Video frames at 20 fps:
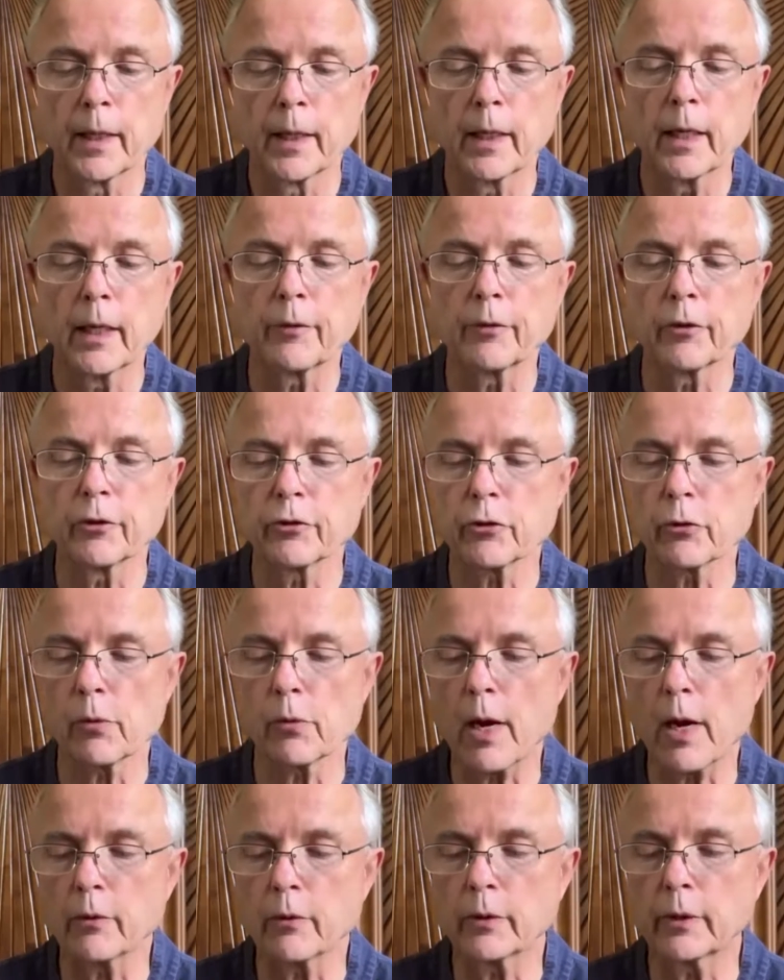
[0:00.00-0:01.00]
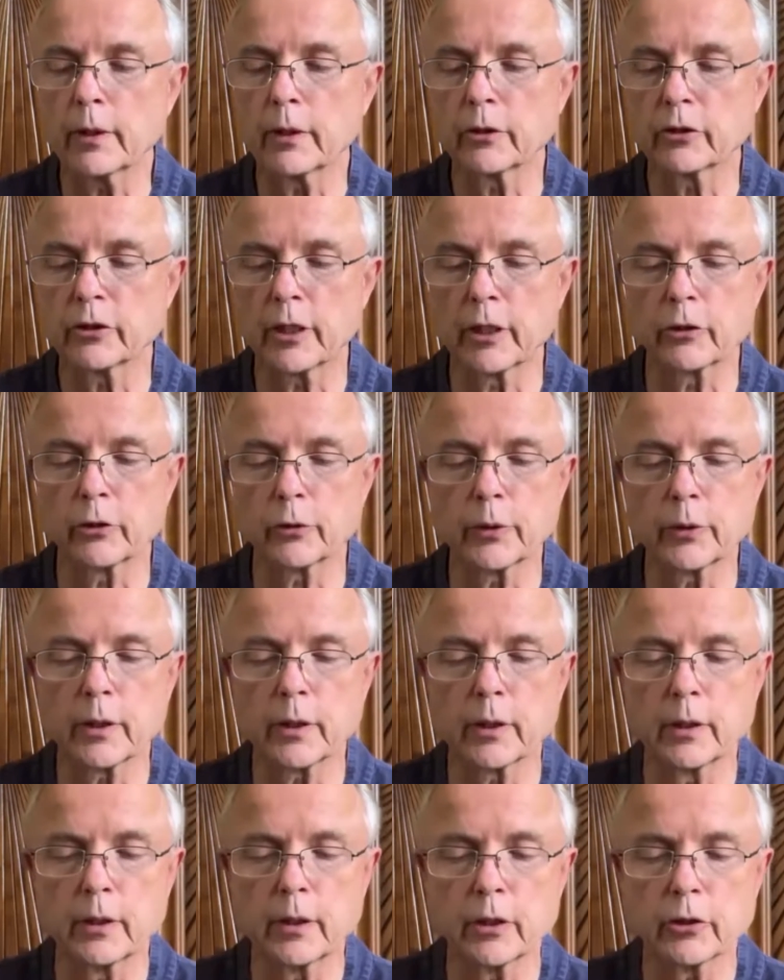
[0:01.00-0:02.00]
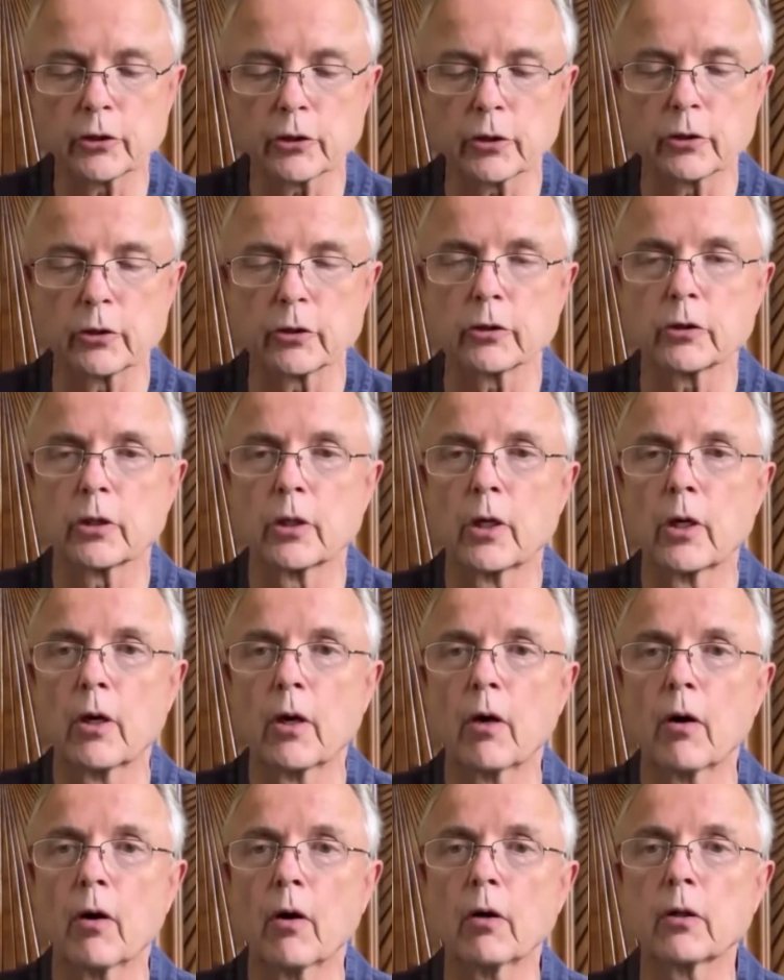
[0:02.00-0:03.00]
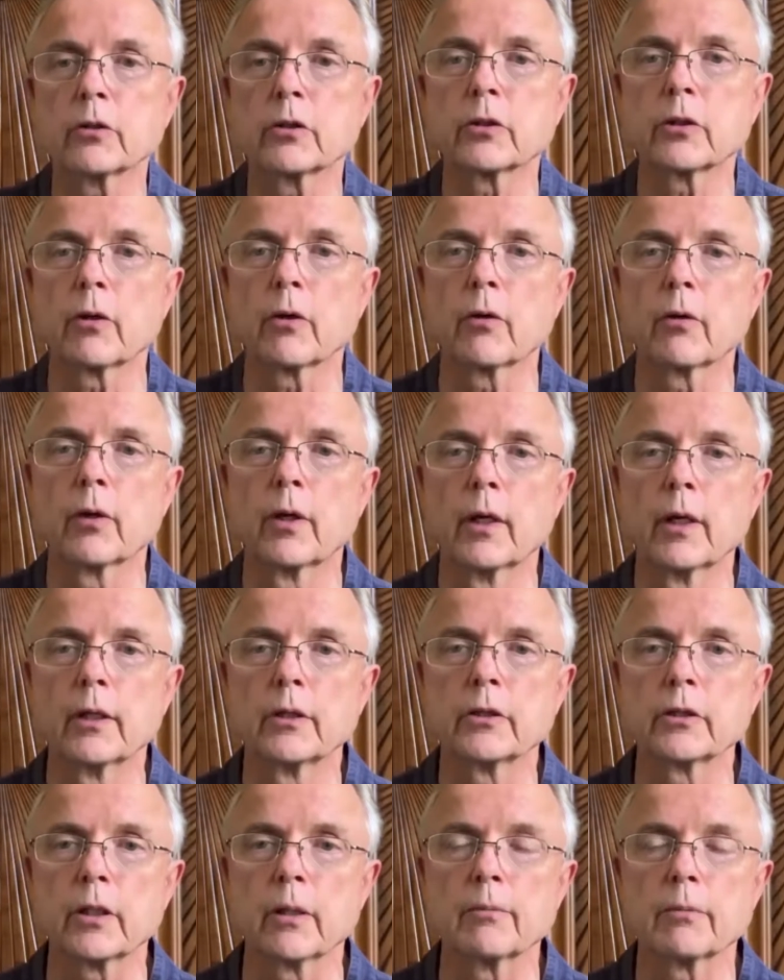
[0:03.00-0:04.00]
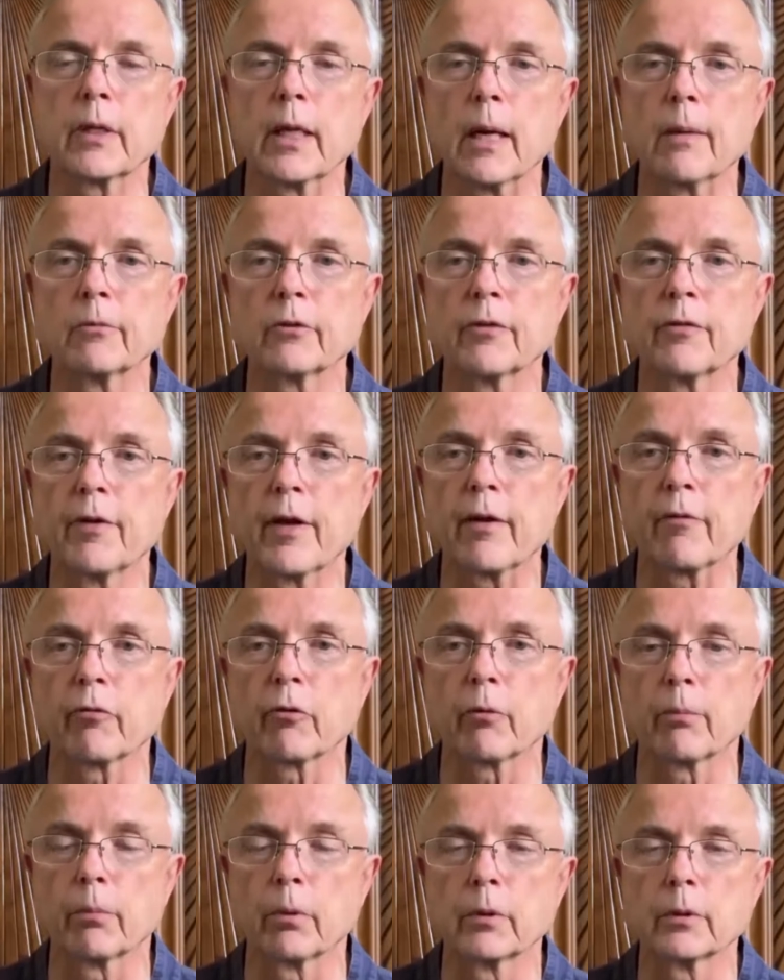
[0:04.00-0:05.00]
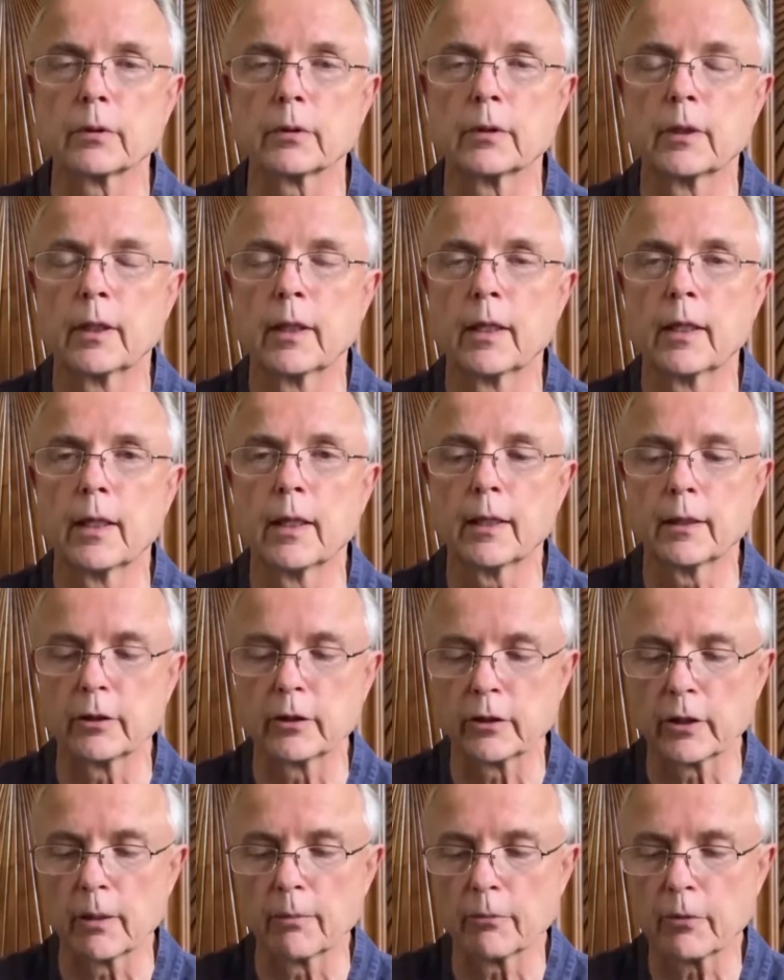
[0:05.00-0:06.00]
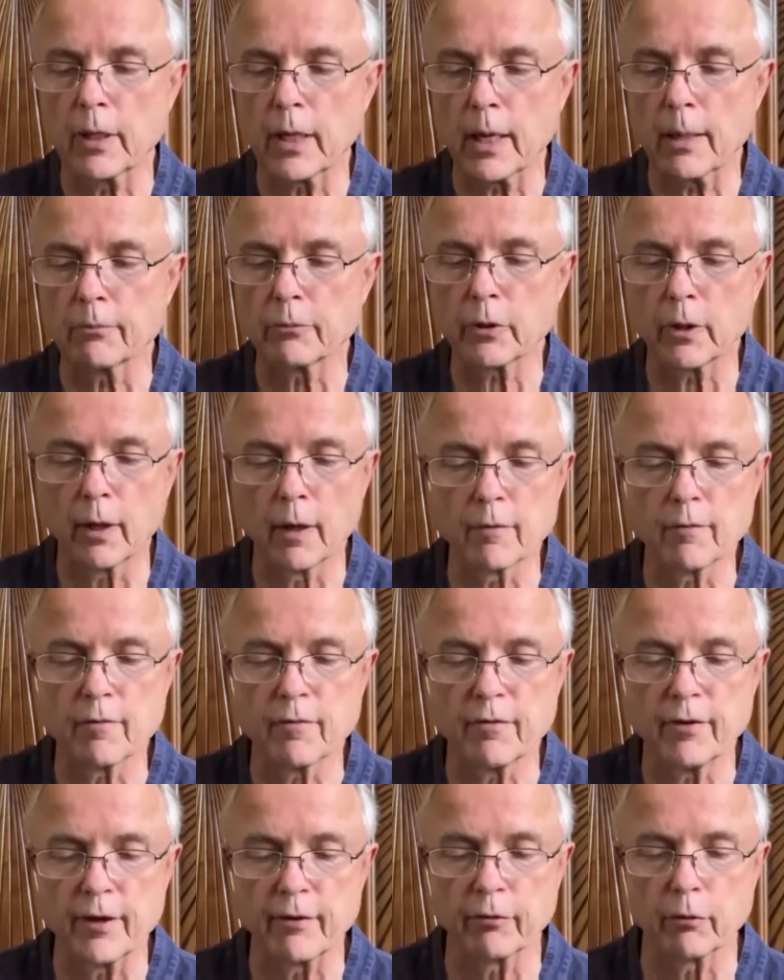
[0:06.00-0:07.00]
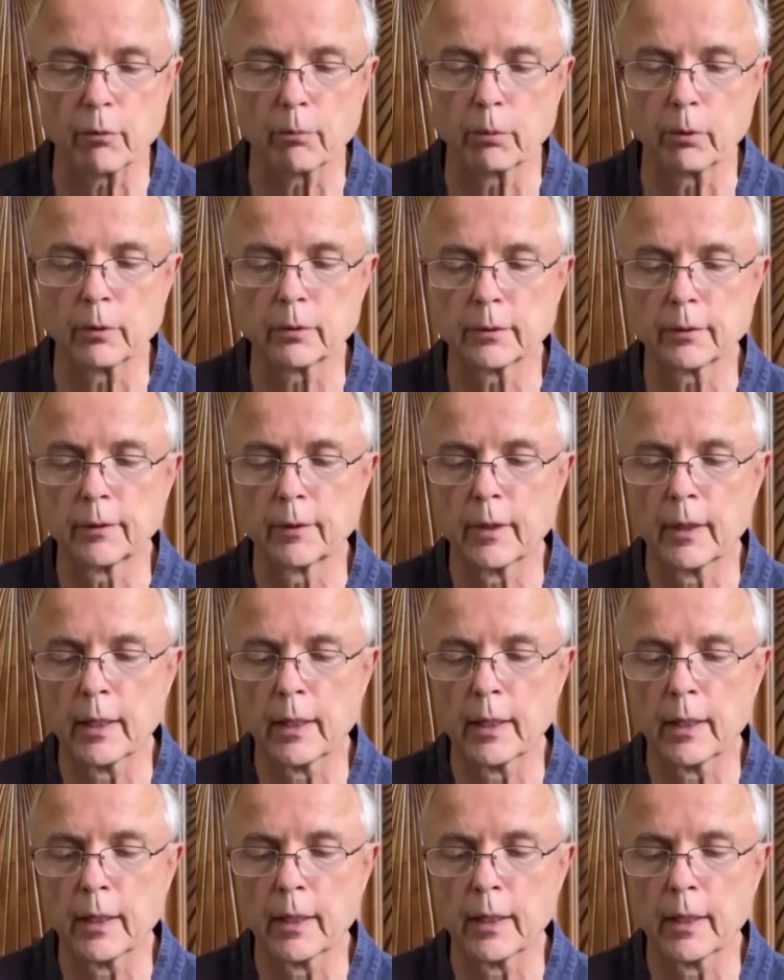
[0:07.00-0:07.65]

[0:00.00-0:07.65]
and the surrounding sensory conditions also sometimes favorable and sometimes unfavorable.